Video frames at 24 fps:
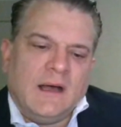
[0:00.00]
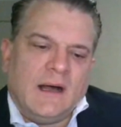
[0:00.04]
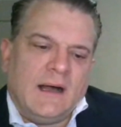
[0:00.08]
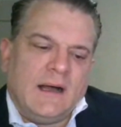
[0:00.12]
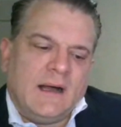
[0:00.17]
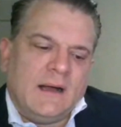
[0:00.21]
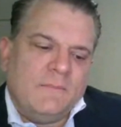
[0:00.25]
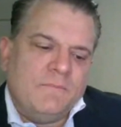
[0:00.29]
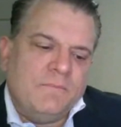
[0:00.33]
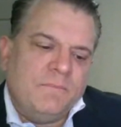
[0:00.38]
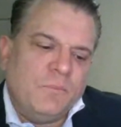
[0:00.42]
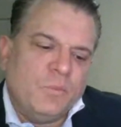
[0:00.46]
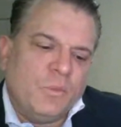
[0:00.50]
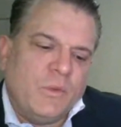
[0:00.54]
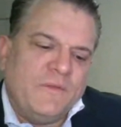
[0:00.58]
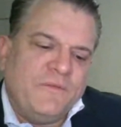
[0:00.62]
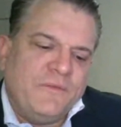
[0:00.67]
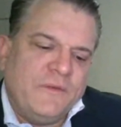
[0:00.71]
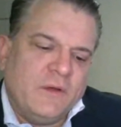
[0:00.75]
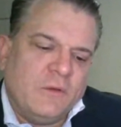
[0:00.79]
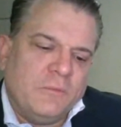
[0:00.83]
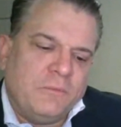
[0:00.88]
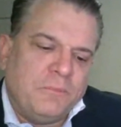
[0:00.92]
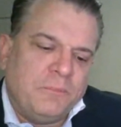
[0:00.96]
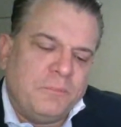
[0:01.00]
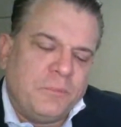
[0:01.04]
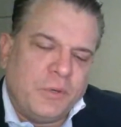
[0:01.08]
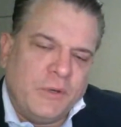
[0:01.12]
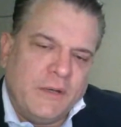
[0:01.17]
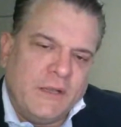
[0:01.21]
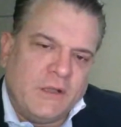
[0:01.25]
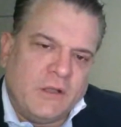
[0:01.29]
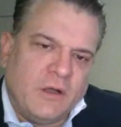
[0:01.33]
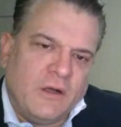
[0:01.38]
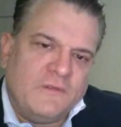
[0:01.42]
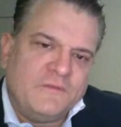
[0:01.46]
We feel
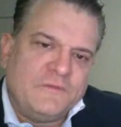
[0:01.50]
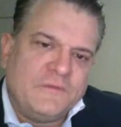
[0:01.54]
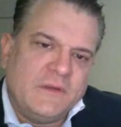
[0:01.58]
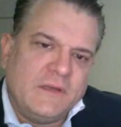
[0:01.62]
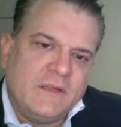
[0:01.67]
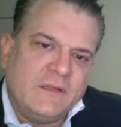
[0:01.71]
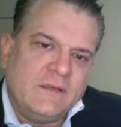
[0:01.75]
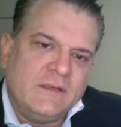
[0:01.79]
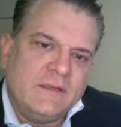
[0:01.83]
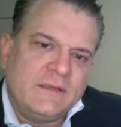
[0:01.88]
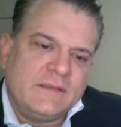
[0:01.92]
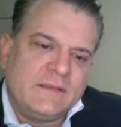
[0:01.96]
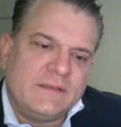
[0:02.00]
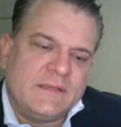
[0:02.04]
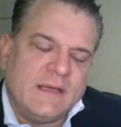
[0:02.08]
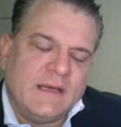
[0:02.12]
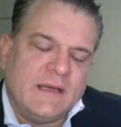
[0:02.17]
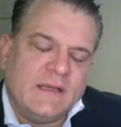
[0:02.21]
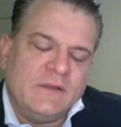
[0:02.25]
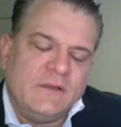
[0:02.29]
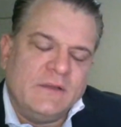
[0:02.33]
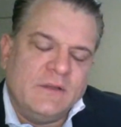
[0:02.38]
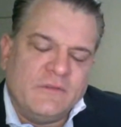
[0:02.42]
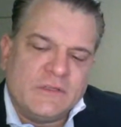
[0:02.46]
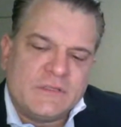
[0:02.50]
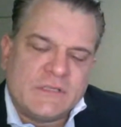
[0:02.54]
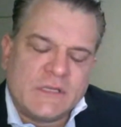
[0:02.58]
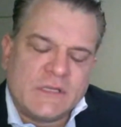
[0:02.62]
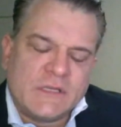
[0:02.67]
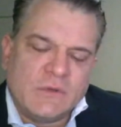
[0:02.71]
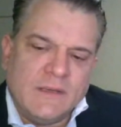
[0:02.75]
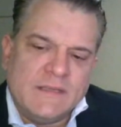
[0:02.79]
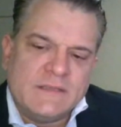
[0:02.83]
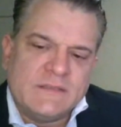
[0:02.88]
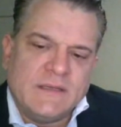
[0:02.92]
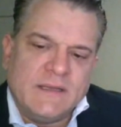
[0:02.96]
pretty confident.
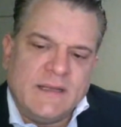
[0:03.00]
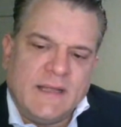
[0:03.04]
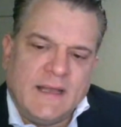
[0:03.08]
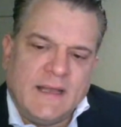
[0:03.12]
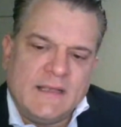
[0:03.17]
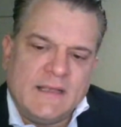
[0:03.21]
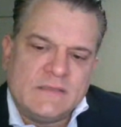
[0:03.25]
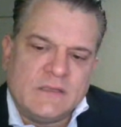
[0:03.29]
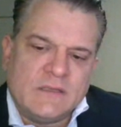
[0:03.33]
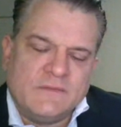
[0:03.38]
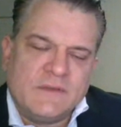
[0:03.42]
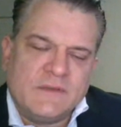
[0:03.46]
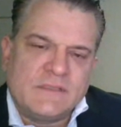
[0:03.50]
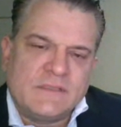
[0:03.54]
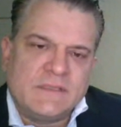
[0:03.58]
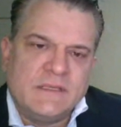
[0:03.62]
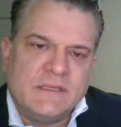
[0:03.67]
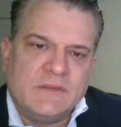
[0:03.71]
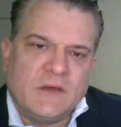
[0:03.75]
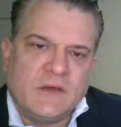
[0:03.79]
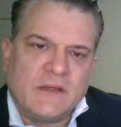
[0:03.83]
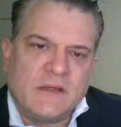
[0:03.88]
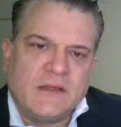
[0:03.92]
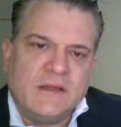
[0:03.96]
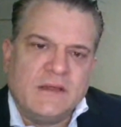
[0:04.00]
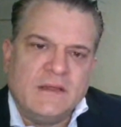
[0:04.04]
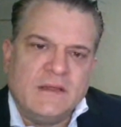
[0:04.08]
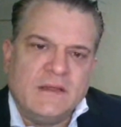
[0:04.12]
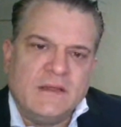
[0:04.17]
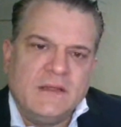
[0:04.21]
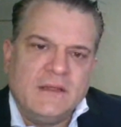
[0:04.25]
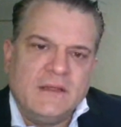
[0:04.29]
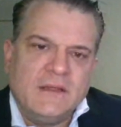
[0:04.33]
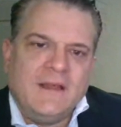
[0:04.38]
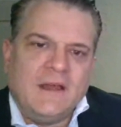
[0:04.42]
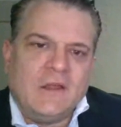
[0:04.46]
University of Queensland has obviously got
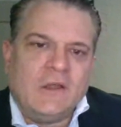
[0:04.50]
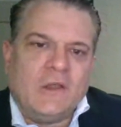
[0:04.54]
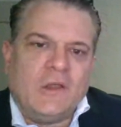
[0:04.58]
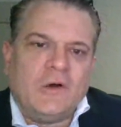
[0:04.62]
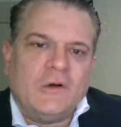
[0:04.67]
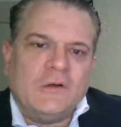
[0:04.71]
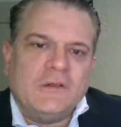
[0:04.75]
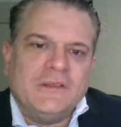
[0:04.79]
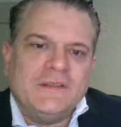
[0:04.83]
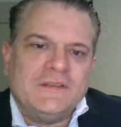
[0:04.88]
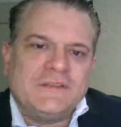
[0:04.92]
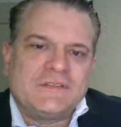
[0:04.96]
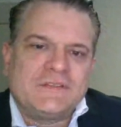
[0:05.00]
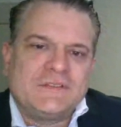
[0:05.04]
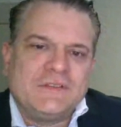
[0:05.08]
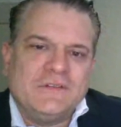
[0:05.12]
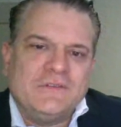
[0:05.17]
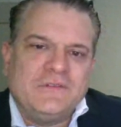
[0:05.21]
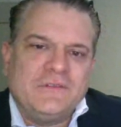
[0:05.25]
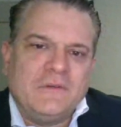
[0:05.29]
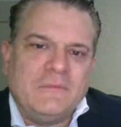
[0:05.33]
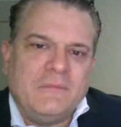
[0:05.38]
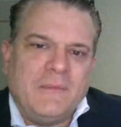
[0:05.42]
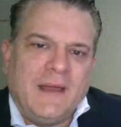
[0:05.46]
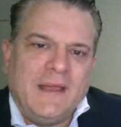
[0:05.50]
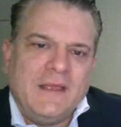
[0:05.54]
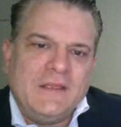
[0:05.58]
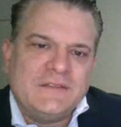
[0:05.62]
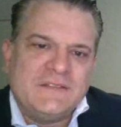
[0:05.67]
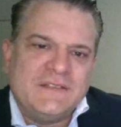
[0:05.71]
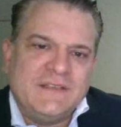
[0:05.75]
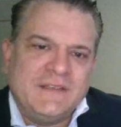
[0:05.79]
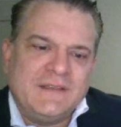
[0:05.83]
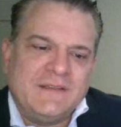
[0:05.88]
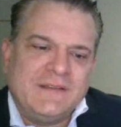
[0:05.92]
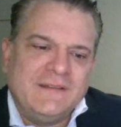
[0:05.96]
a long list of
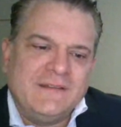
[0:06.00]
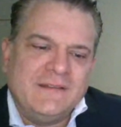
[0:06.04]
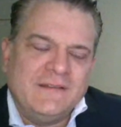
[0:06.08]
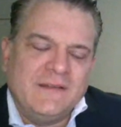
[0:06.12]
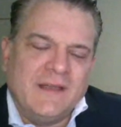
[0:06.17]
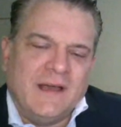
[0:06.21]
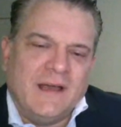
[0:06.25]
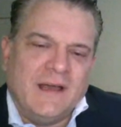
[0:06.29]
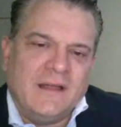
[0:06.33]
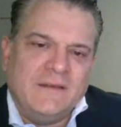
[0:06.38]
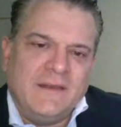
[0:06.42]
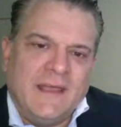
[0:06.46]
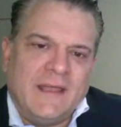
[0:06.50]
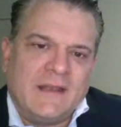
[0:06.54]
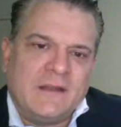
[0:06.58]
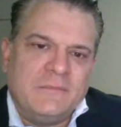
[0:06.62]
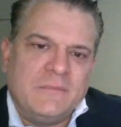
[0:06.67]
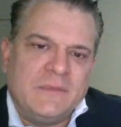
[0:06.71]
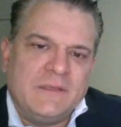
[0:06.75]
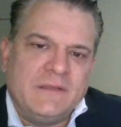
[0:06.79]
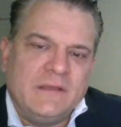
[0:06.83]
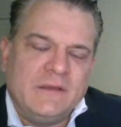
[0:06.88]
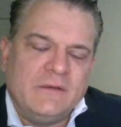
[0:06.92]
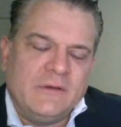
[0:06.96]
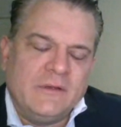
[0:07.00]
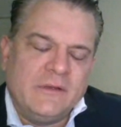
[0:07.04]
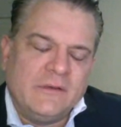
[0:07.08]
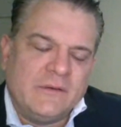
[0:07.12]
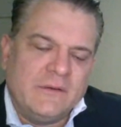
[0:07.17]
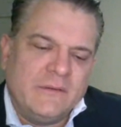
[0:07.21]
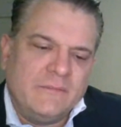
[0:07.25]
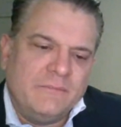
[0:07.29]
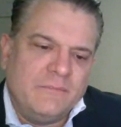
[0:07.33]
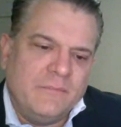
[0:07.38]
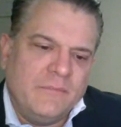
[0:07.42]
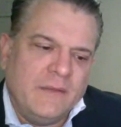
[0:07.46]
amazing
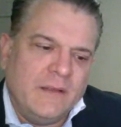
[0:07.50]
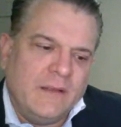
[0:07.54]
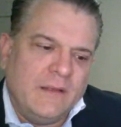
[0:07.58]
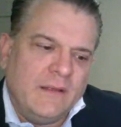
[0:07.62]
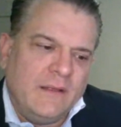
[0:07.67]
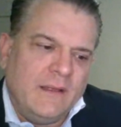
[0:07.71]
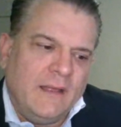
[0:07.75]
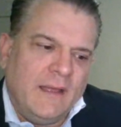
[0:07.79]
nanomaterial